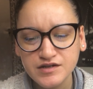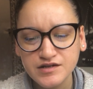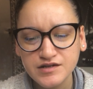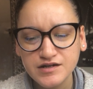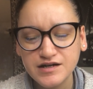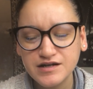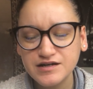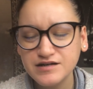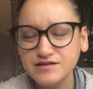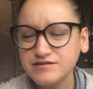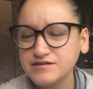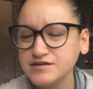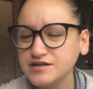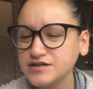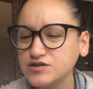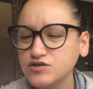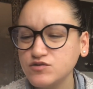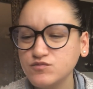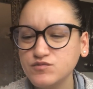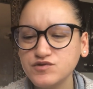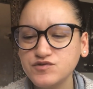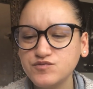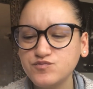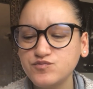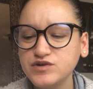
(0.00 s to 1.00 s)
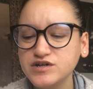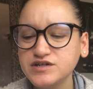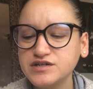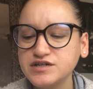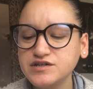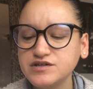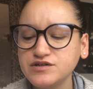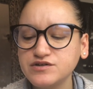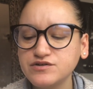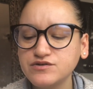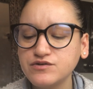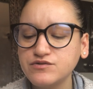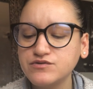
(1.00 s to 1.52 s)
And it's like almost breaking
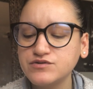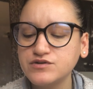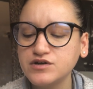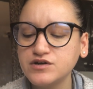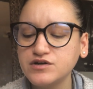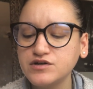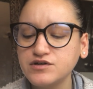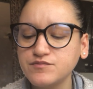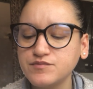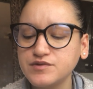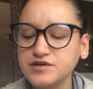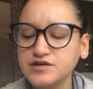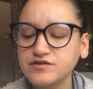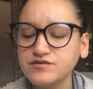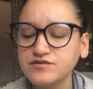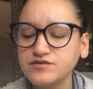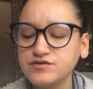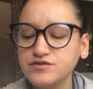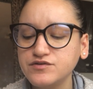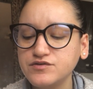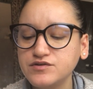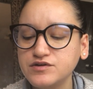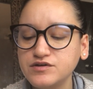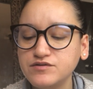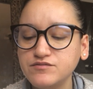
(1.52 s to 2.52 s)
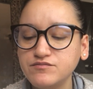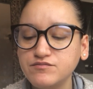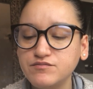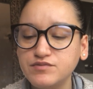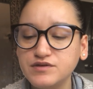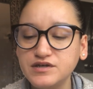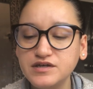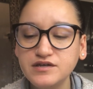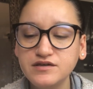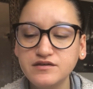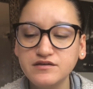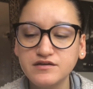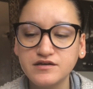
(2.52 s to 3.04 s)
your own heart because you can
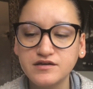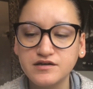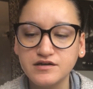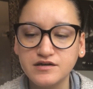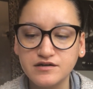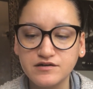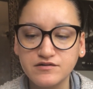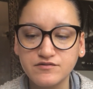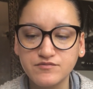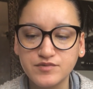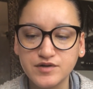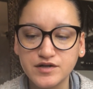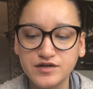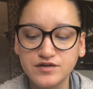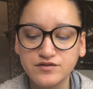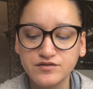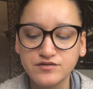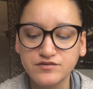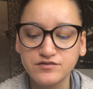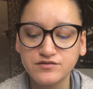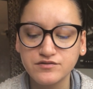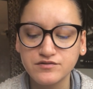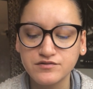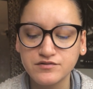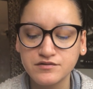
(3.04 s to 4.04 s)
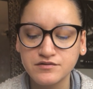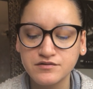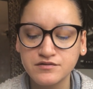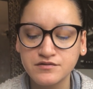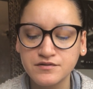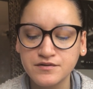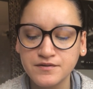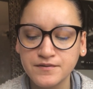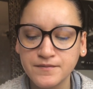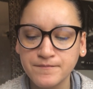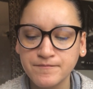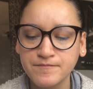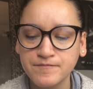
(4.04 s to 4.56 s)
be the King of Pentacles,
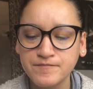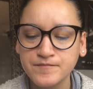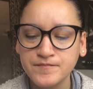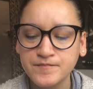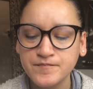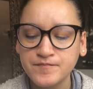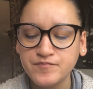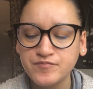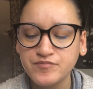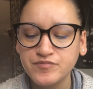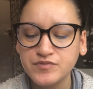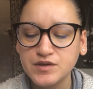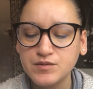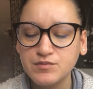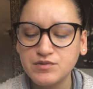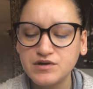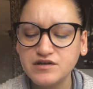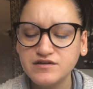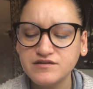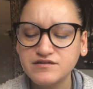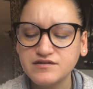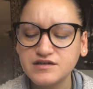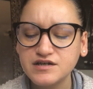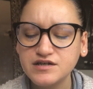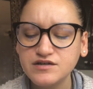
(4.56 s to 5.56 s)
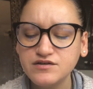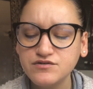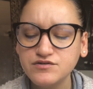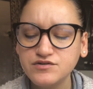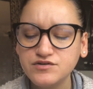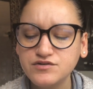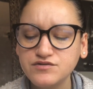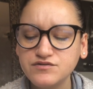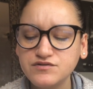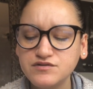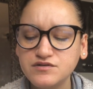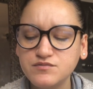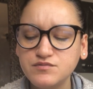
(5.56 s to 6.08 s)
but instead you
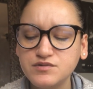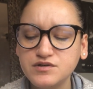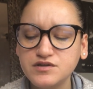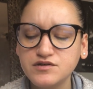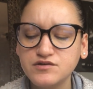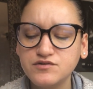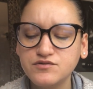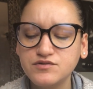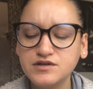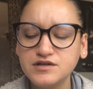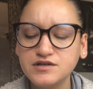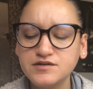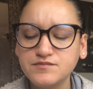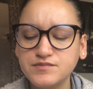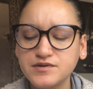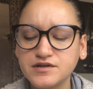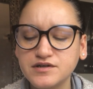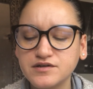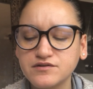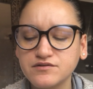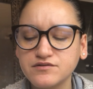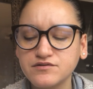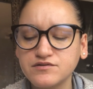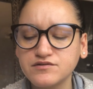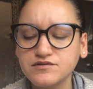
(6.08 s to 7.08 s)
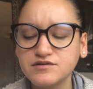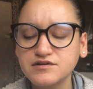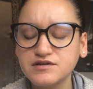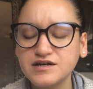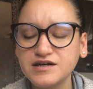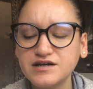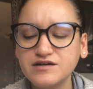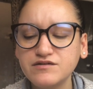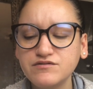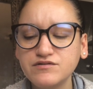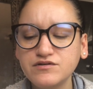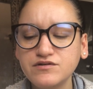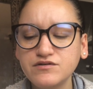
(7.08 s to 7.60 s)
choose to be the Queen of Pentacles. And I
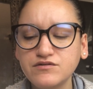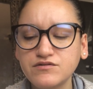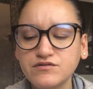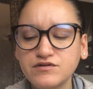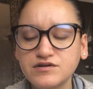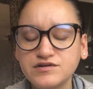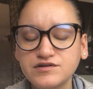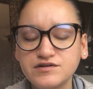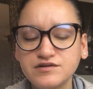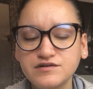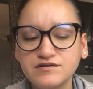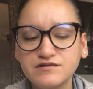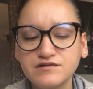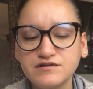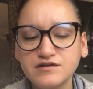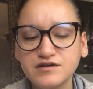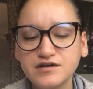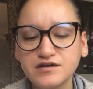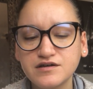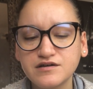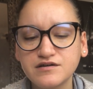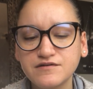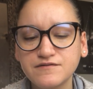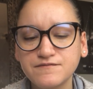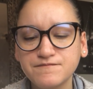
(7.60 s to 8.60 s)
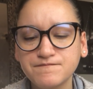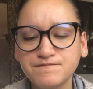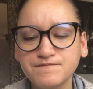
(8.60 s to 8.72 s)
don't know, it's just like